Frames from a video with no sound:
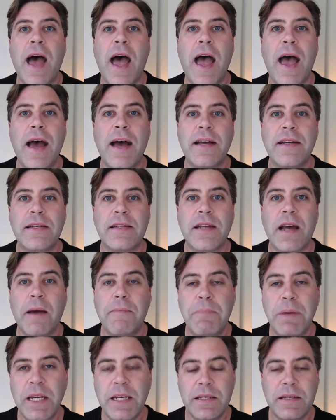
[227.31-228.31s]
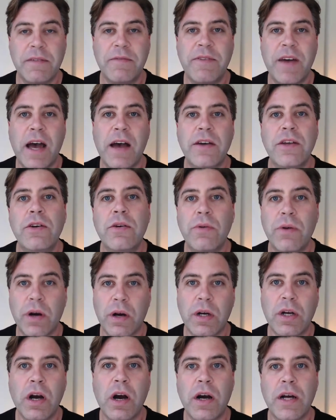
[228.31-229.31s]
as a piece of value or
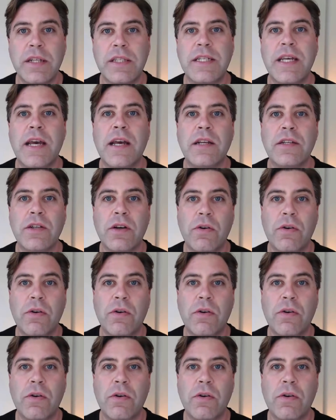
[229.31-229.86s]
content